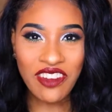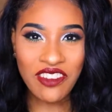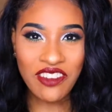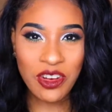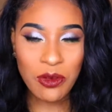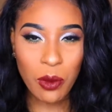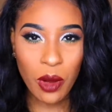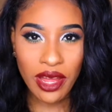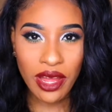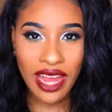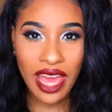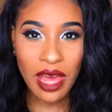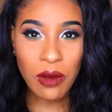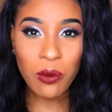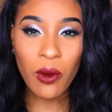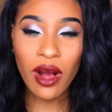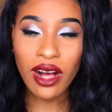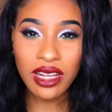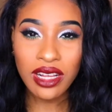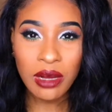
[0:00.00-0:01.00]
everyone
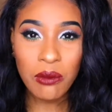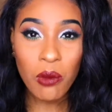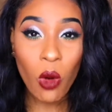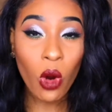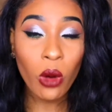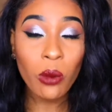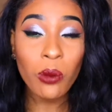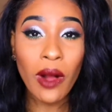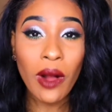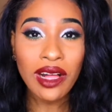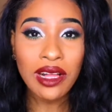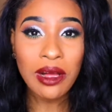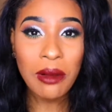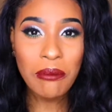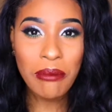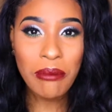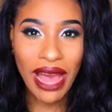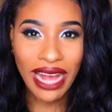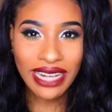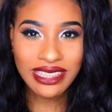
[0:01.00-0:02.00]
and welcome or
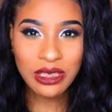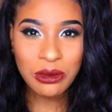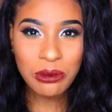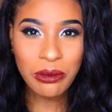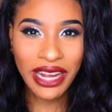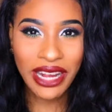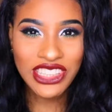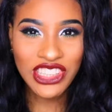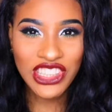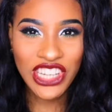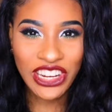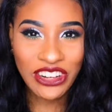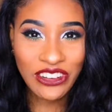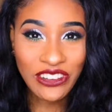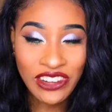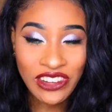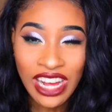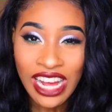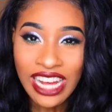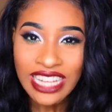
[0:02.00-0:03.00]
welcome back to my
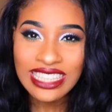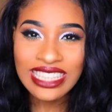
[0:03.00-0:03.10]
channel.